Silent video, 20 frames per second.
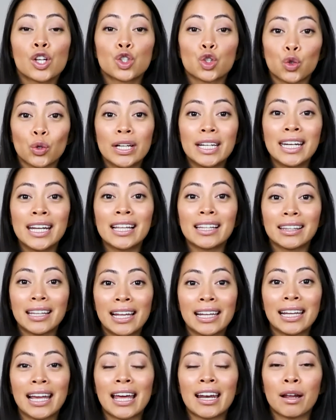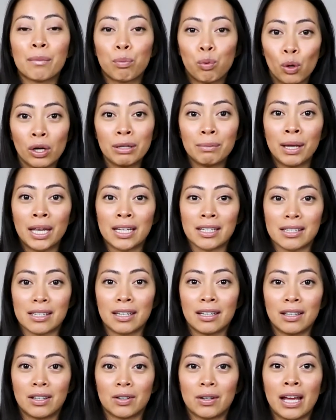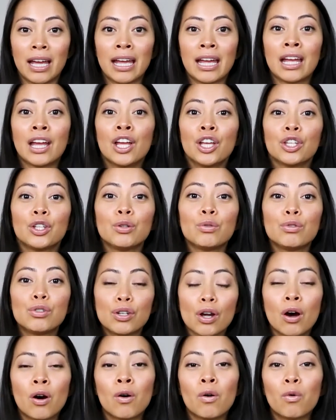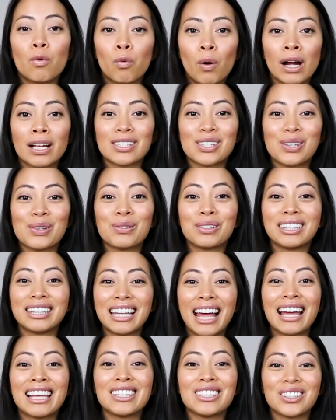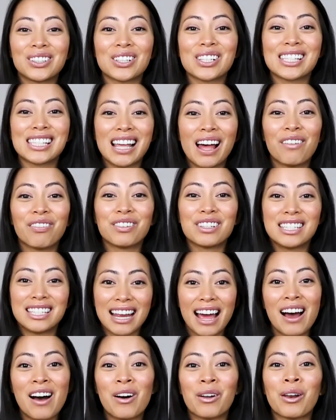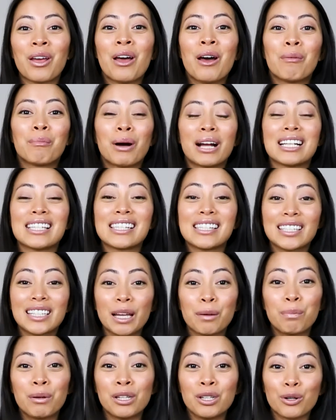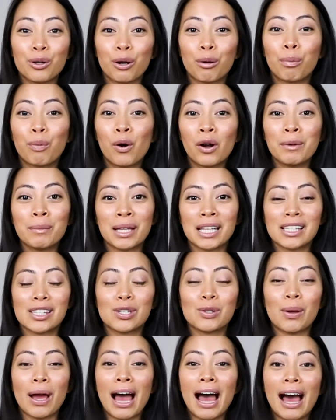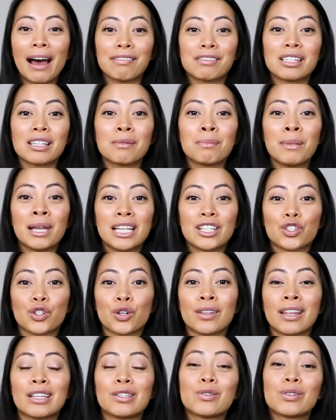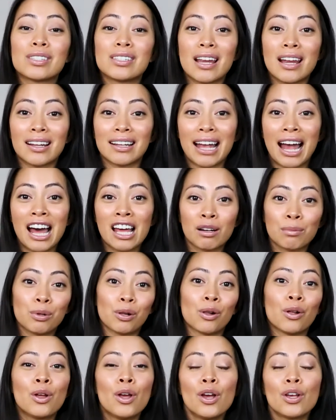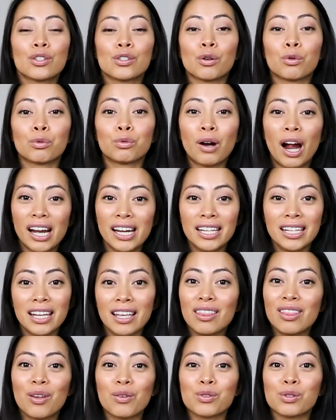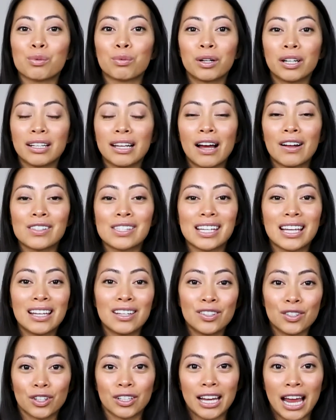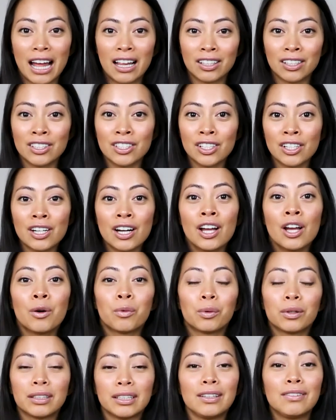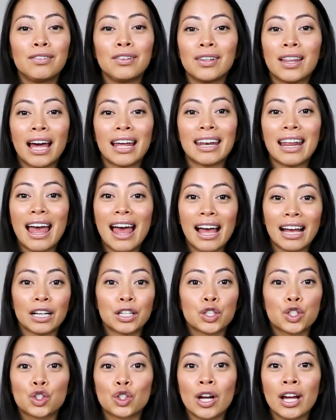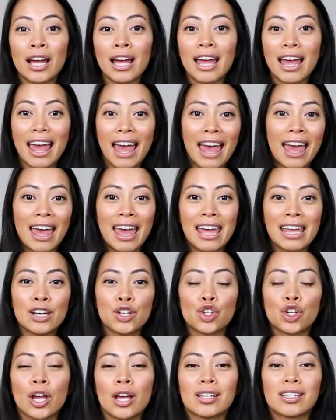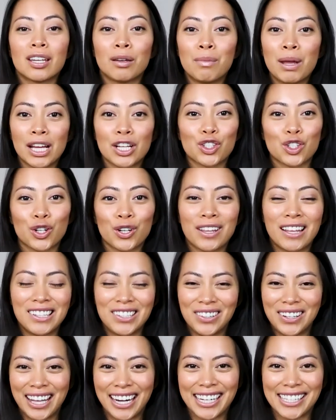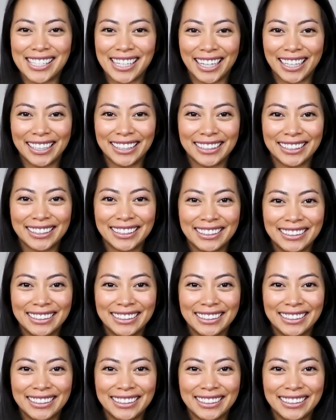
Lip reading: Treat it like an appointment, okay? You don't want to let yourself down by skipping your appointments. You have to make sure that you stay accountable. So writing in those workouts in your calendar will give you that extra edge to make sure that you get it done.